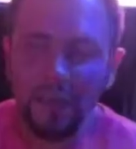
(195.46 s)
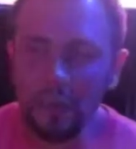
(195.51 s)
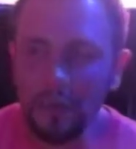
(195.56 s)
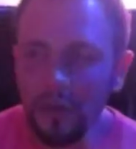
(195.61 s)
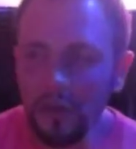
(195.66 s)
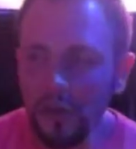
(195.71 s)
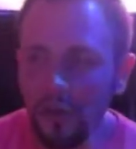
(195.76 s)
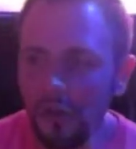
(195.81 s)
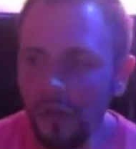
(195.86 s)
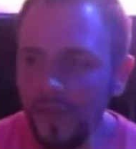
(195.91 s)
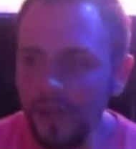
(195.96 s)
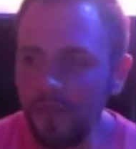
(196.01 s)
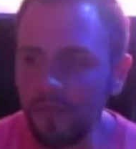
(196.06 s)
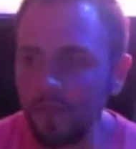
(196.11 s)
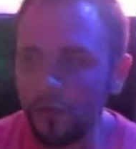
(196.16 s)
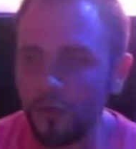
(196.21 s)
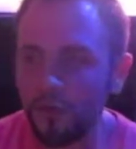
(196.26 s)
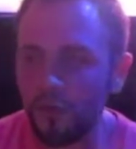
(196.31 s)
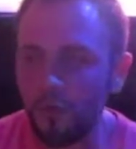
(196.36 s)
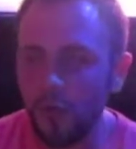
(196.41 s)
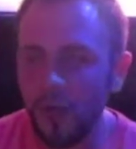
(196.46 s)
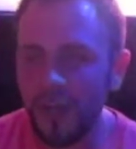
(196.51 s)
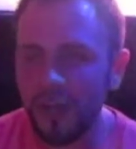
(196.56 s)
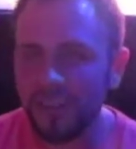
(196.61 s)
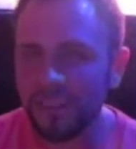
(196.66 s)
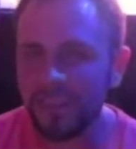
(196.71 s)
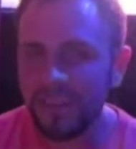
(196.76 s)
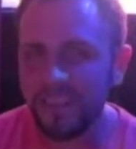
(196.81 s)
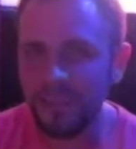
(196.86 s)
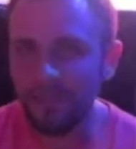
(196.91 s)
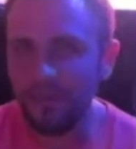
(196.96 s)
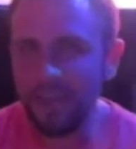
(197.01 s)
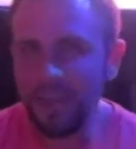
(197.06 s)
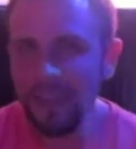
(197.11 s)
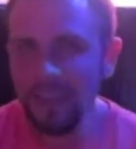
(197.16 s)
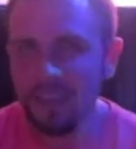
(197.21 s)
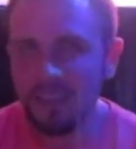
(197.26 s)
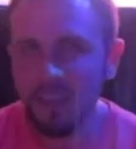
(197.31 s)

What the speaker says: We call that virtuosity, right?